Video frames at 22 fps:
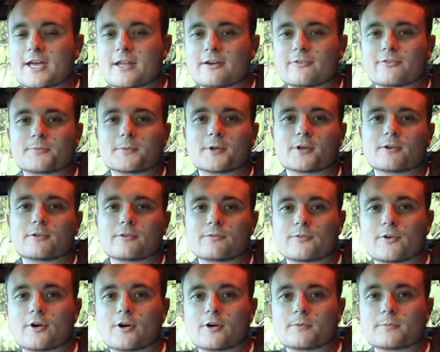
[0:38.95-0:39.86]
and a familiar
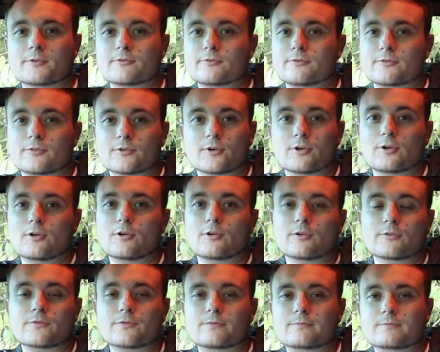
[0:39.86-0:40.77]
environment for a
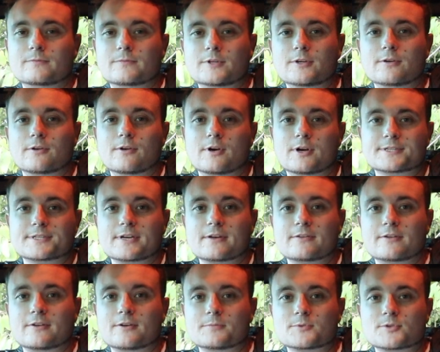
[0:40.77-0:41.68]
lot of you guys out there.